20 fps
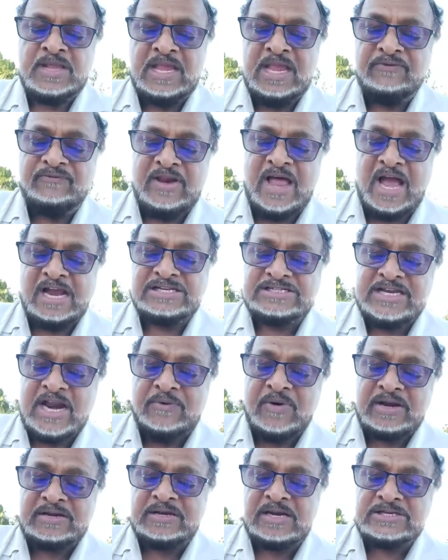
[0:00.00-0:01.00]
The evil eyes
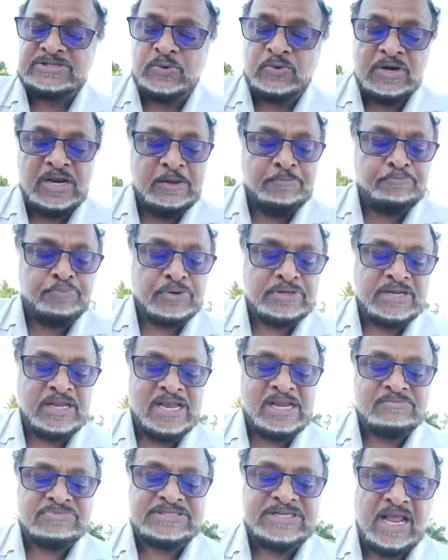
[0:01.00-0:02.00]
director is only
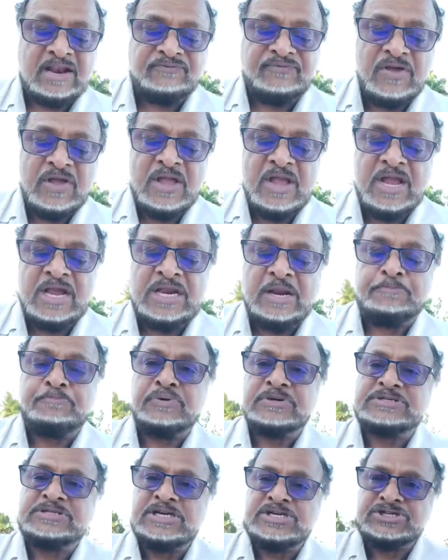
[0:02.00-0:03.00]
putting himself in a
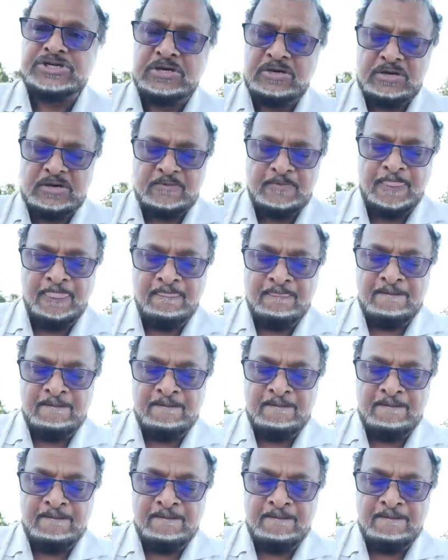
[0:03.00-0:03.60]
position